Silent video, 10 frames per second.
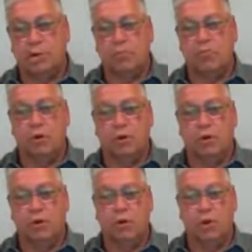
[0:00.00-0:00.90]
Boot
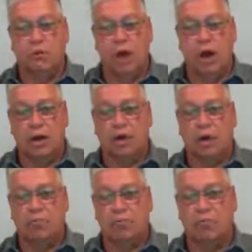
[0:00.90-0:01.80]
Hill being blocked
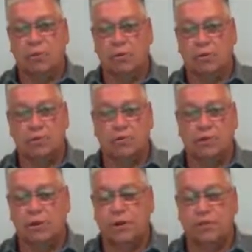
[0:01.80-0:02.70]
up for
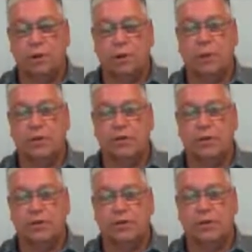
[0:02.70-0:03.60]
20, 30 minutes
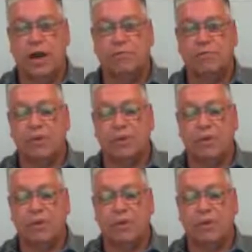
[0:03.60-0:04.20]
of traffic.